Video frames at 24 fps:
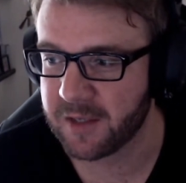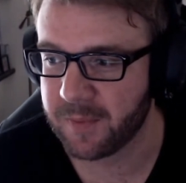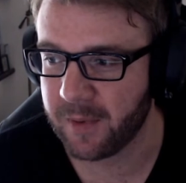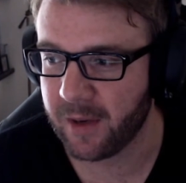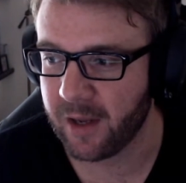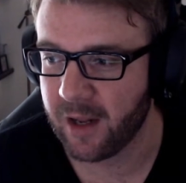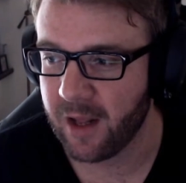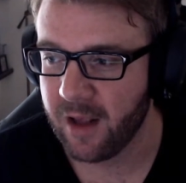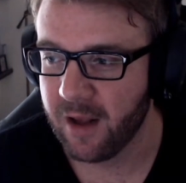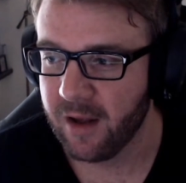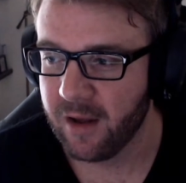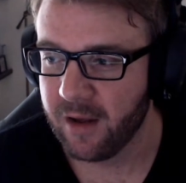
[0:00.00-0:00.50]

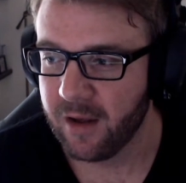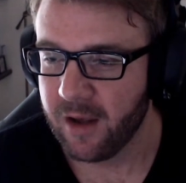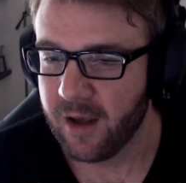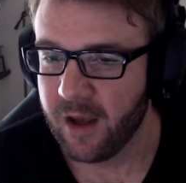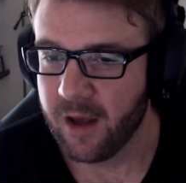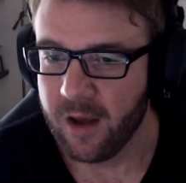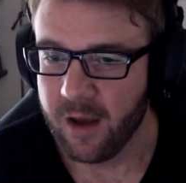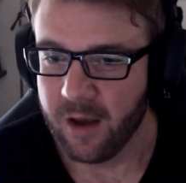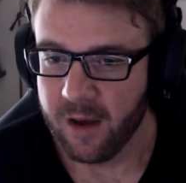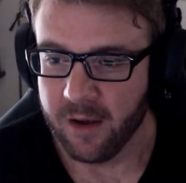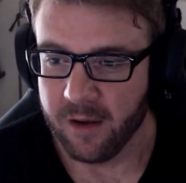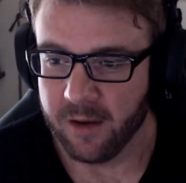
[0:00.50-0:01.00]
But
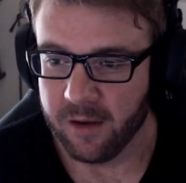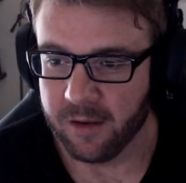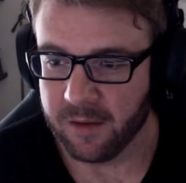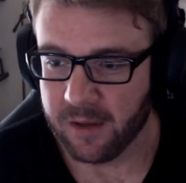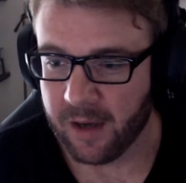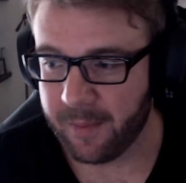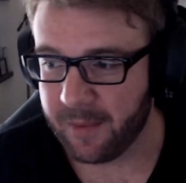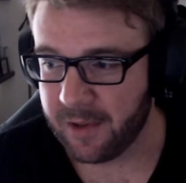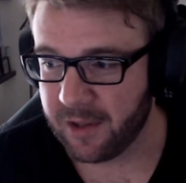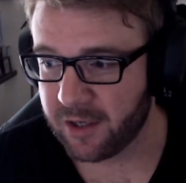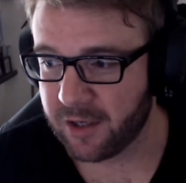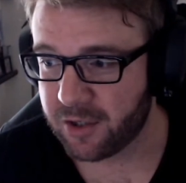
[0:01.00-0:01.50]

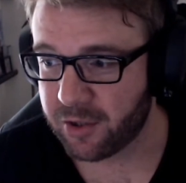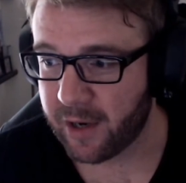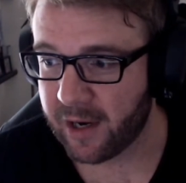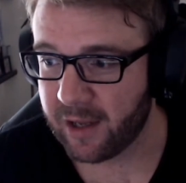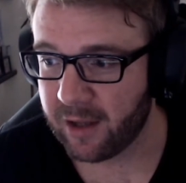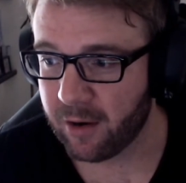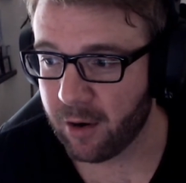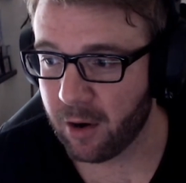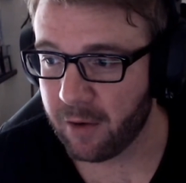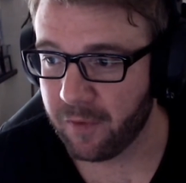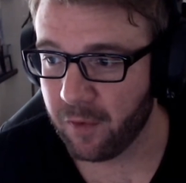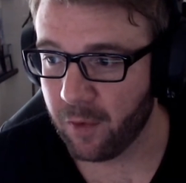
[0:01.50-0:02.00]
I mean, the
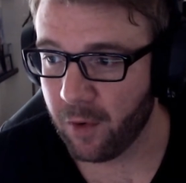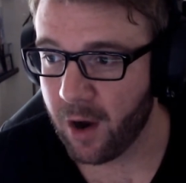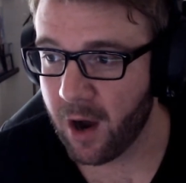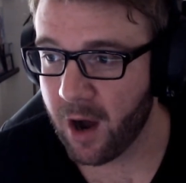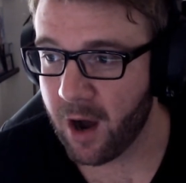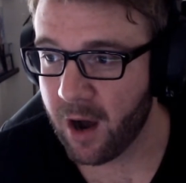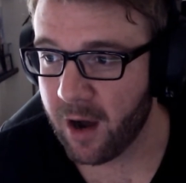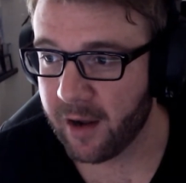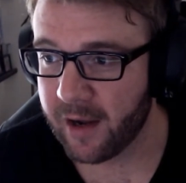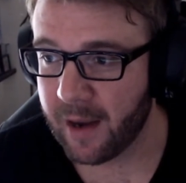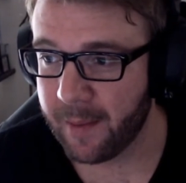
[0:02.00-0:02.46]
trailer overall.